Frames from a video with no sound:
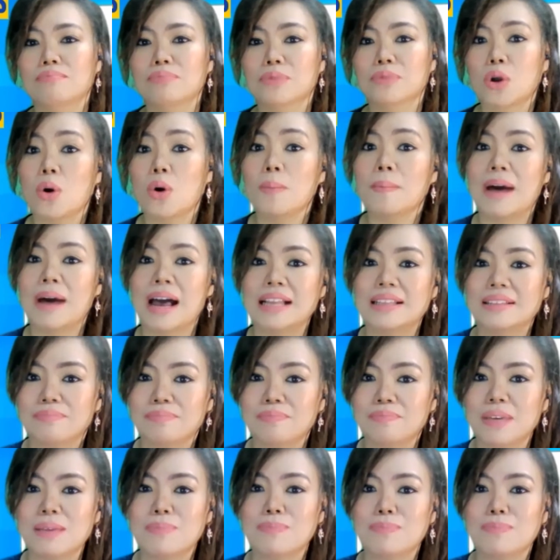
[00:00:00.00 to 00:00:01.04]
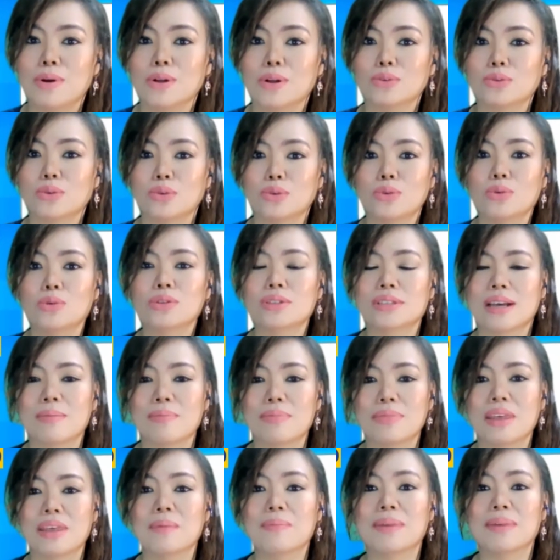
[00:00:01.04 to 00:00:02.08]
command people to do
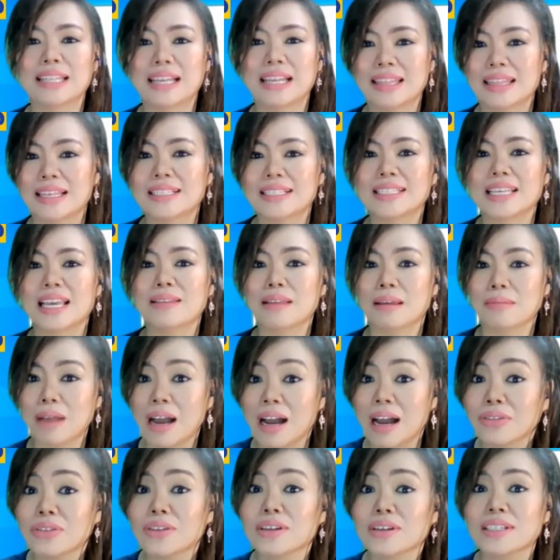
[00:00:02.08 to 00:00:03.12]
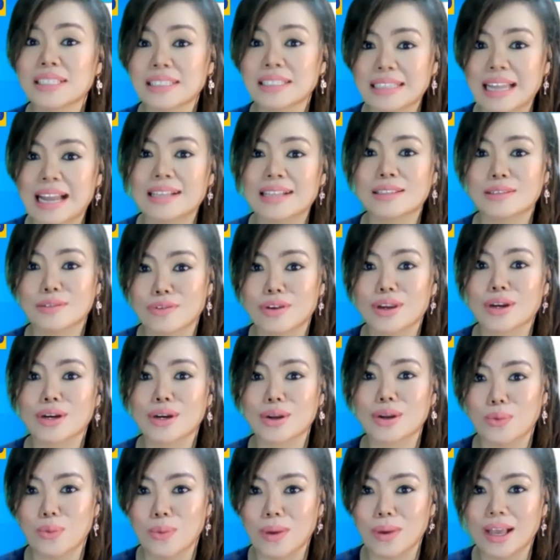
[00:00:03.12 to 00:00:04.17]
something, but at the same time understands very
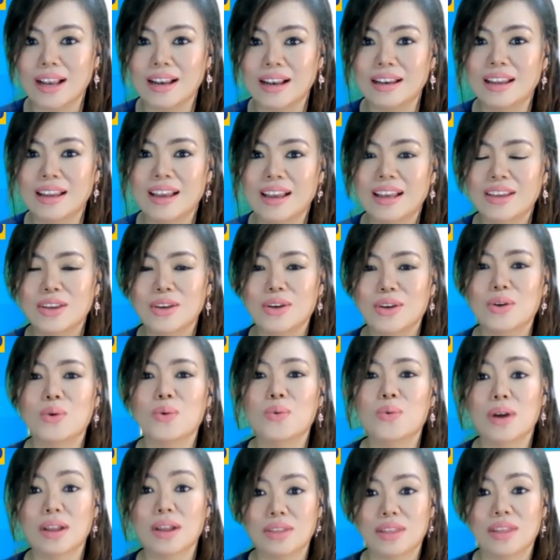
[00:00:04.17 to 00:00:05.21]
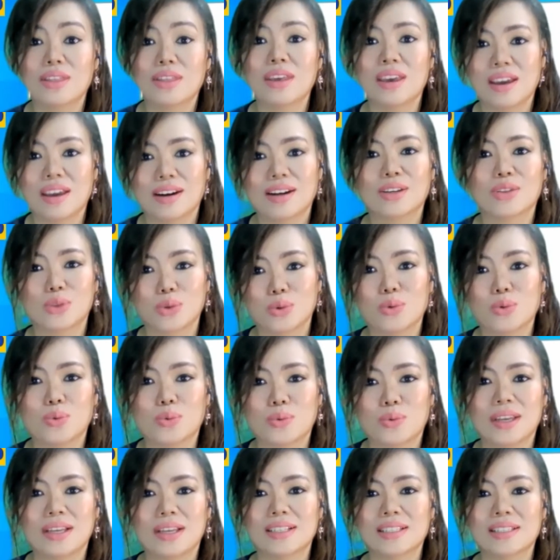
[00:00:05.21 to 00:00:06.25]
well, you know, what they are
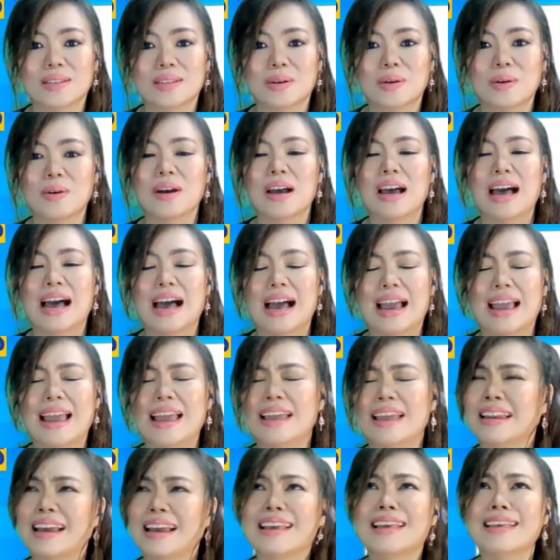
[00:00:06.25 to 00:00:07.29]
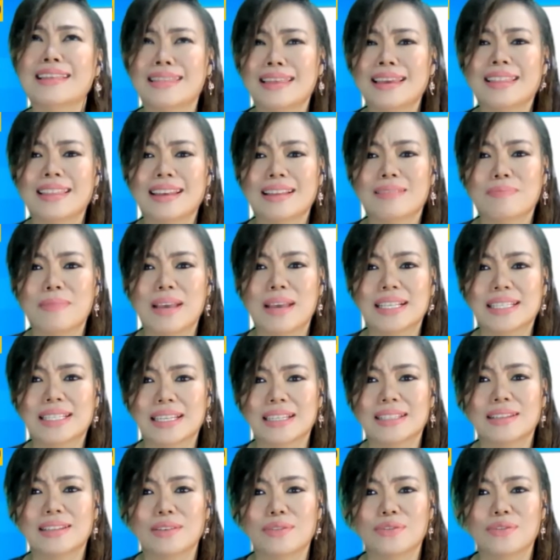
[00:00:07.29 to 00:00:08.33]
doing. So I think that makes a
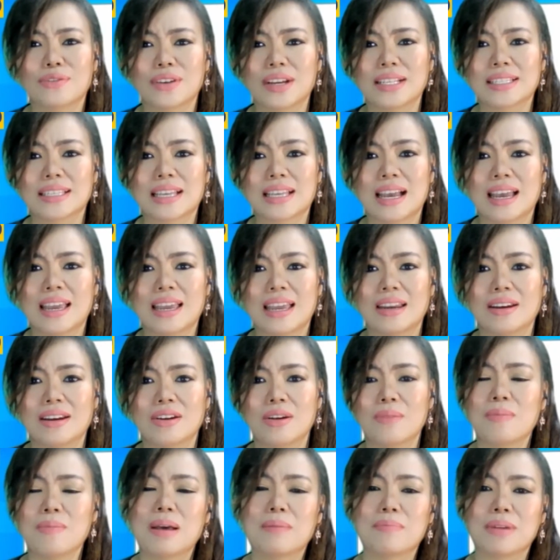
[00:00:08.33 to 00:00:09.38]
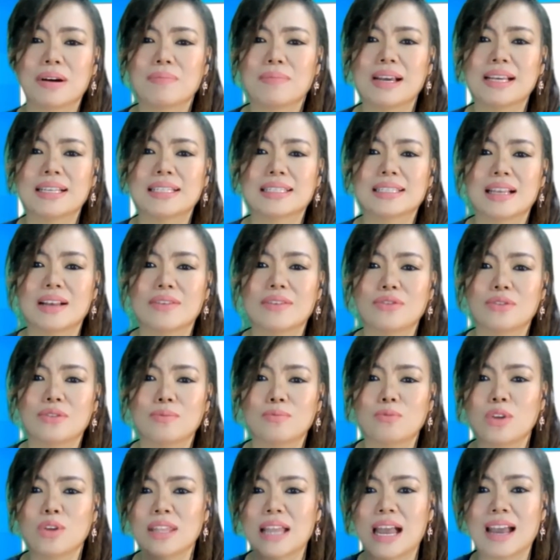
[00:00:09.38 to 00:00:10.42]
difference. I remember myself
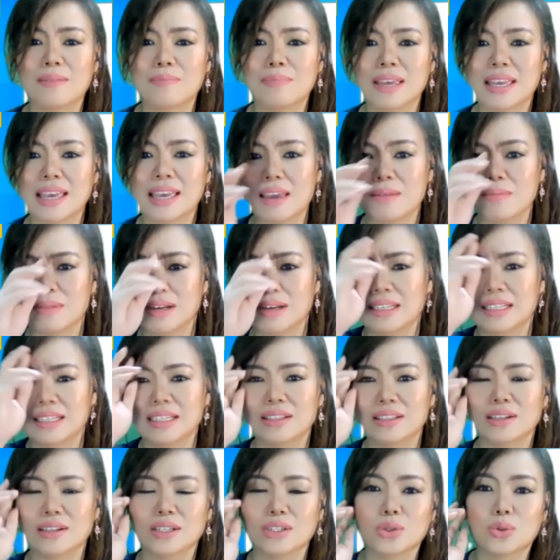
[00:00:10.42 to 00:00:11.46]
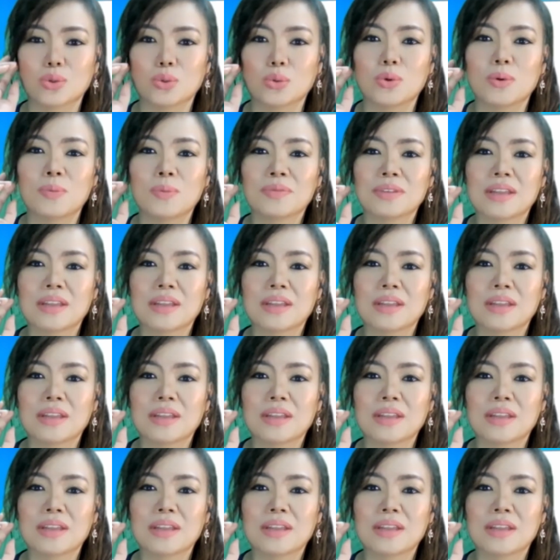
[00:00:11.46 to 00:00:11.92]
when I became a leader too,